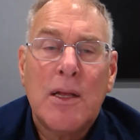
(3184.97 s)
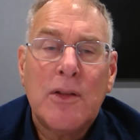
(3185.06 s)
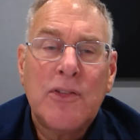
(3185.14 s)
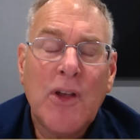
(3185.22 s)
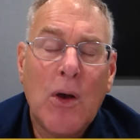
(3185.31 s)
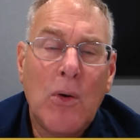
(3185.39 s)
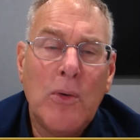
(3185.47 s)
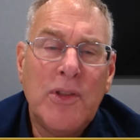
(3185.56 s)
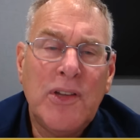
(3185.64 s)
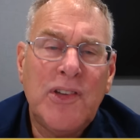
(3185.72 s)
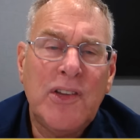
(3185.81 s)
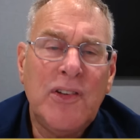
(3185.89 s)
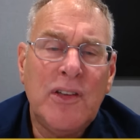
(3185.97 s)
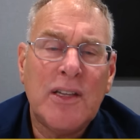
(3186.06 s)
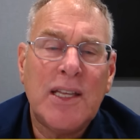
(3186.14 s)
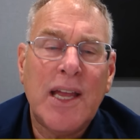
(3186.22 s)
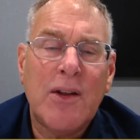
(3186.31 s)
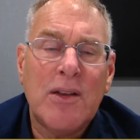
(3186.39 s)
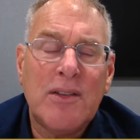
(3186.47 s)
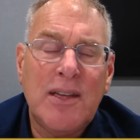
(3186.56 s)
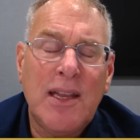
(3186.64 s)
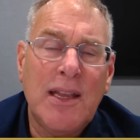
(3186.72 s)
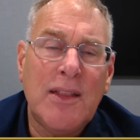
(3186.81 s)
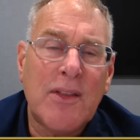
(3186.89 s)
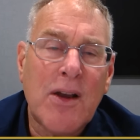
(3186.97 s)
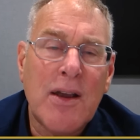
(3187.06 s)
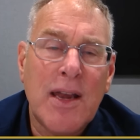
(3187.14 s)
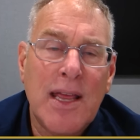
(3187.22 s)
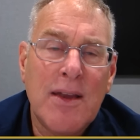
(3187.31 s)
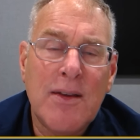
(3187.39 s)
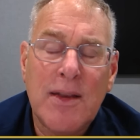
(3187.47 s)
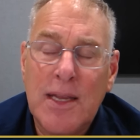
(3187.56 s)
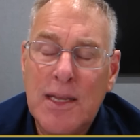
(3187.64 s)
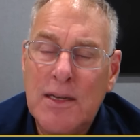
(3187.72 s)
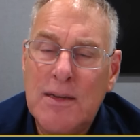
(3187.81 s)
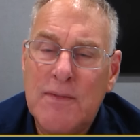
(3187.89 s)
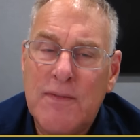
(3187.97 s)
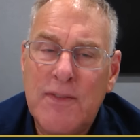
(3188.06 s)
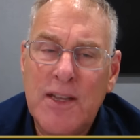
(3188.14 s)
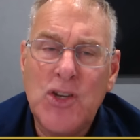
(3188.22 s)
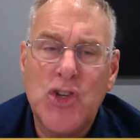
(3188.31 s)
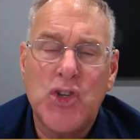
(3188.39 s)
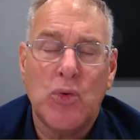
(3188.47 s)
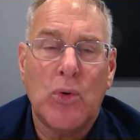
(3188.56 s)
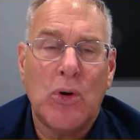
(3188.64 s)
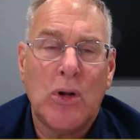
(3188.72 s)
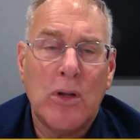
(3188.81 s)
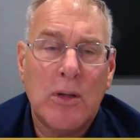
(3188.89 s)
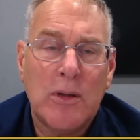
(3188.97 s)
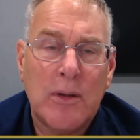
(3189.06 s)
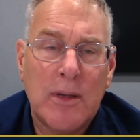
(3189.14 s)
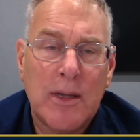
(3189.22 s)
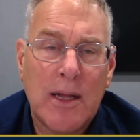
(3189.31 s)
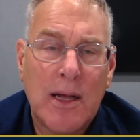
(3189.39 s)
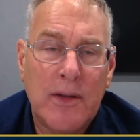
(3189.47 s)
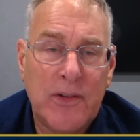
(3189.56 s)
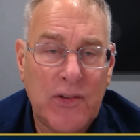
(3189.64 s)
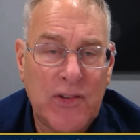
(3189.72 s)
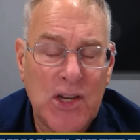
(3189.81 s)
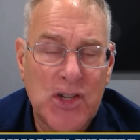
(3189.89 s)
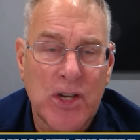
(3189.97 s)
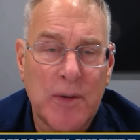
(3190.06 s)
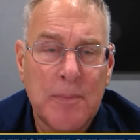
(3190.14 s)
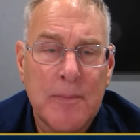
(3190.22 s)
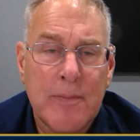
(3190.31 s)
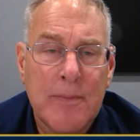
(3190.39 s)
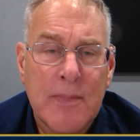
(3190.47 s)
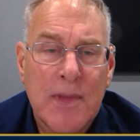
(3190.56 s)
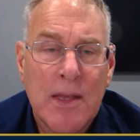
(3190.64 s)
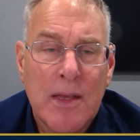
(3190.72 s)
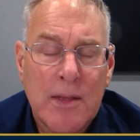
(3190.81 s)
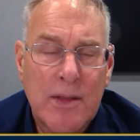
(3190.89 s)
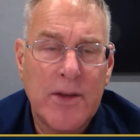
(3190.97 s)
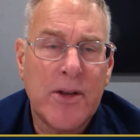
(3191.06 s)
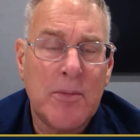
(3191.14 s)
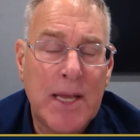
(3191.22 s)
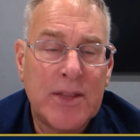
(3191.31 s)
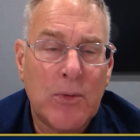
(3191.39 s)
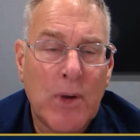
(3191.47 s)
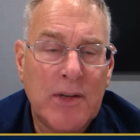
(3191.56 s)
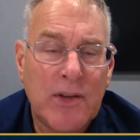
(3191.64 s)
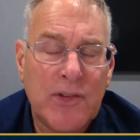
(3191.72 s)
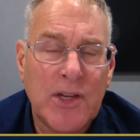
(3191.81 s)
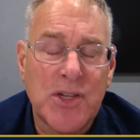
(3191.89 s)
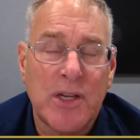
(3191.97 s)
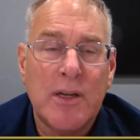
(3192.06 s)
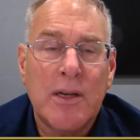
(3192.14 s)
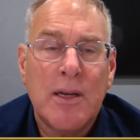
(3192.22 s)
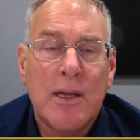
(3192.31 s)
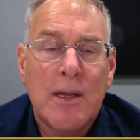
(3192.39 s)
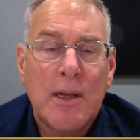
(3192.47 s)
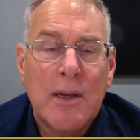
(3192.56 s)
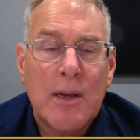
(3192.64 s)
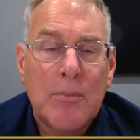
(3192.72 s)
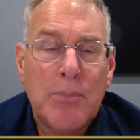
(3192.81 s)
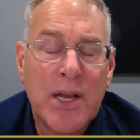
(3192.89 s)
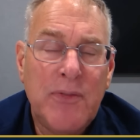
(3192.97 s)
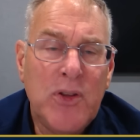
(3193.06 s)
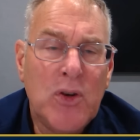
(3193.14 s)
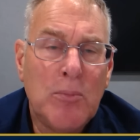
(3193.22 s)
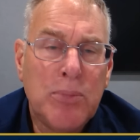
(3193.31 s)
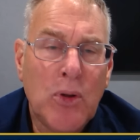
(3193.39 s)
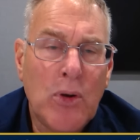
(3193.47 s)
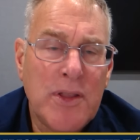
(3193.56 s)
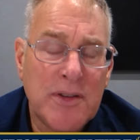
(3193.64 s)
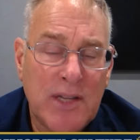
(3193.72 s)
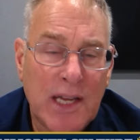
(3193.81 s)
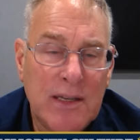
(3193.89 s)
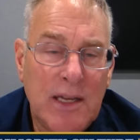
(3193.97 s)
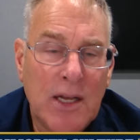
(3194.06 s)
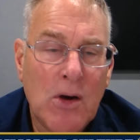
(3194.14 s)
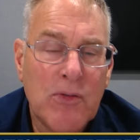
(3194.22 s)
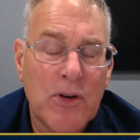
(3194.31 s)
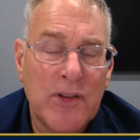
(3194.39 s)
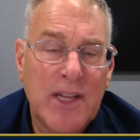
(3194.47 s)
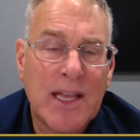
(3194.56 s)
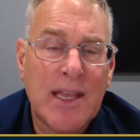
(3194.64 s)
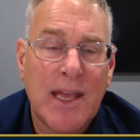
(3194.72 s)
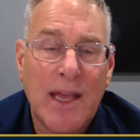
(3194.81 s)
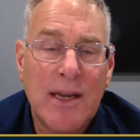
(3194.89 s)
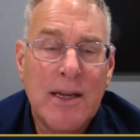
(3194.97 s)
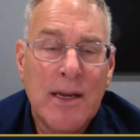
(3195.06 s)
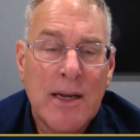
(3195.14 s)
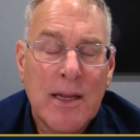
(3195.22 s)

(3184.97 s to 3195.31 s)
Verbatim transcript: So this isn't a guarantee that on any individual uh, decision that you're going to make the right decision. But if you employ the technique over a decade,